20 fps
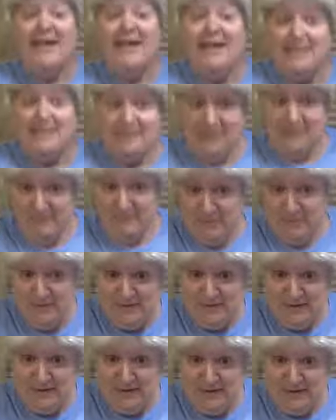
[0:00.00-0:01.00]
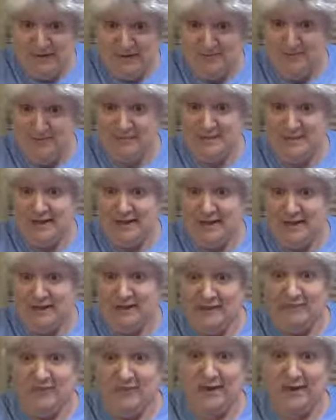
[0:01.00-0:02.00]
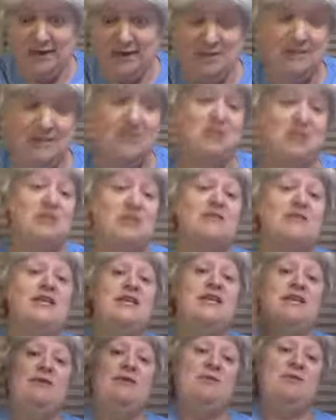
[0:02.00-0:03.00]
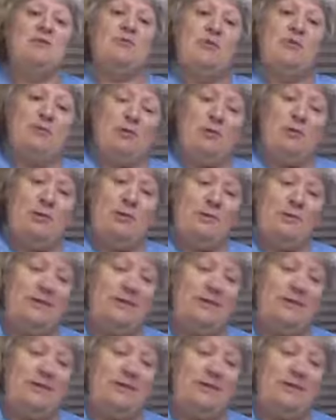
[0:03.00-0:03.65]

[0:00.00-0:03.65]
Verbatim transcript: Zephy was very comfortable and stayed like that for ages. And then she just laid there with one paw up in